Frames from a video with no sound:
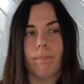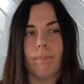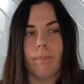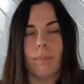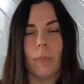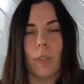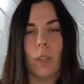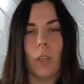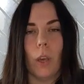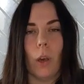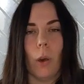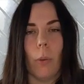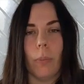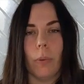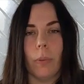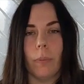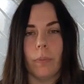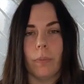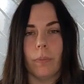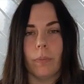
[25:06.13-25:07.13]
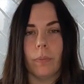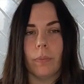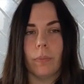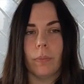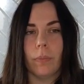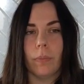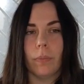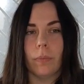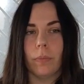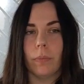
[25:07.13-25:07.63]
Yup.
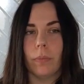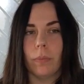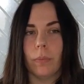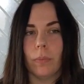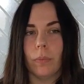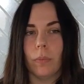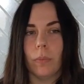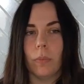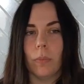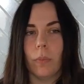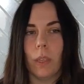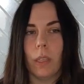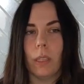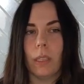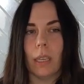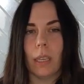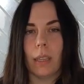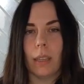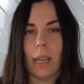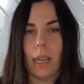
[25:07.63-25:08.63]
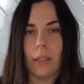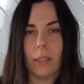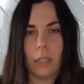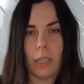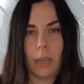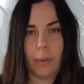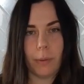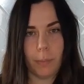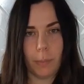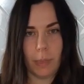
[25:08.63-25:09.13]
It's like 1,000
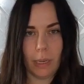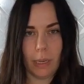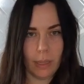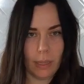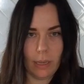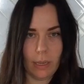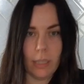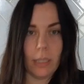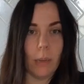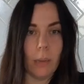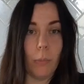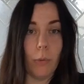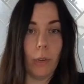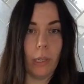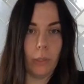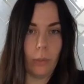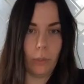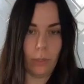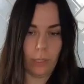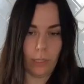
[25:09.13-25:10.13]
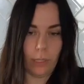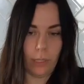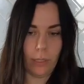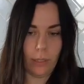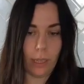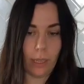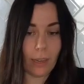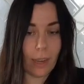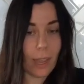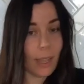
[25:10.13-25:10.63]
times better than the Subway
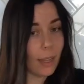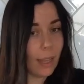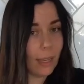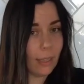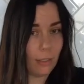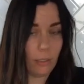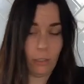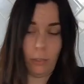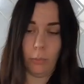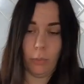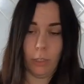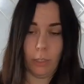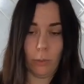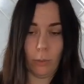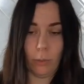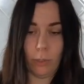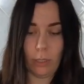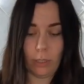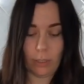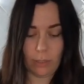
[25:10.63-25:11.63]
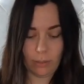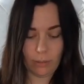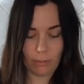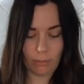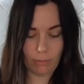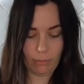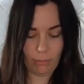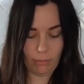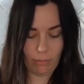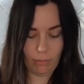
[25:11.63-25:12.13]
cookie. And I like Subway cookies.
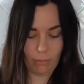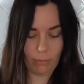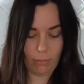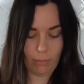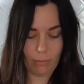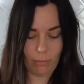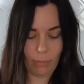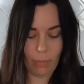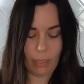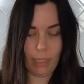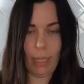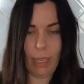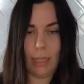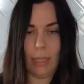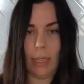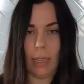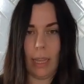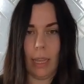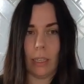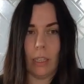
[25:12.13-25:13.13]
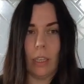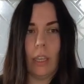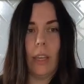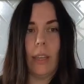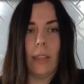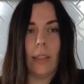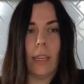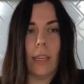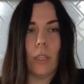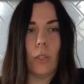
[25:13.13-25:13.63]
But yeah,
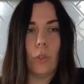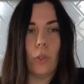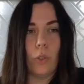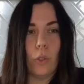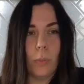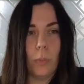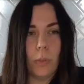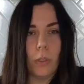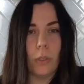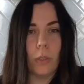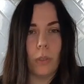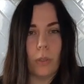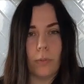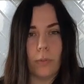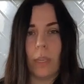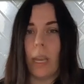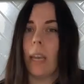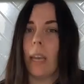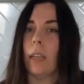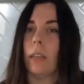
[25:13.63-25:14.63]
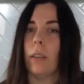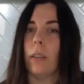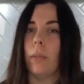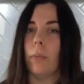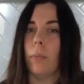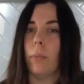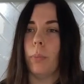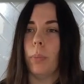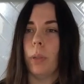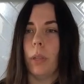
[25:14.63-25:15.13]
they're super soft and
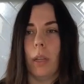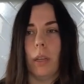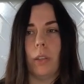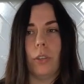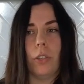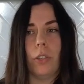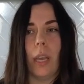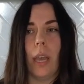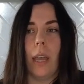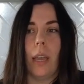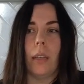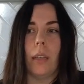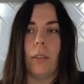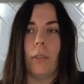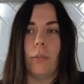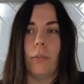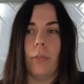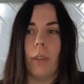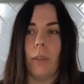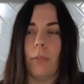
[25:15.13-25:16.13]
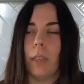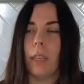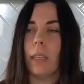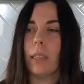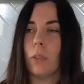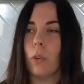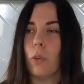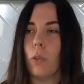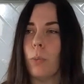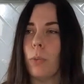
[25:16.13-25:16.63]
plush and fluffy.
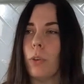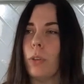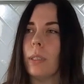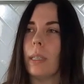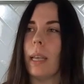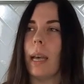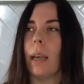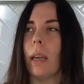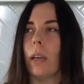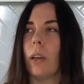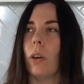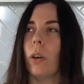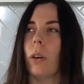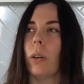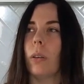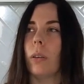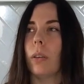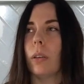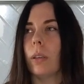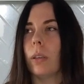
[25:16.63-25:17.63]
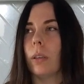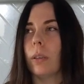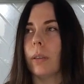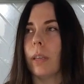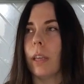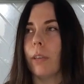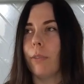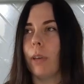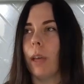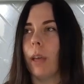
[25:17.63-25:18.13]
It's almost like
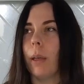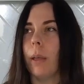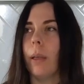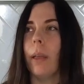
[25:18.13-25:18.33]
if a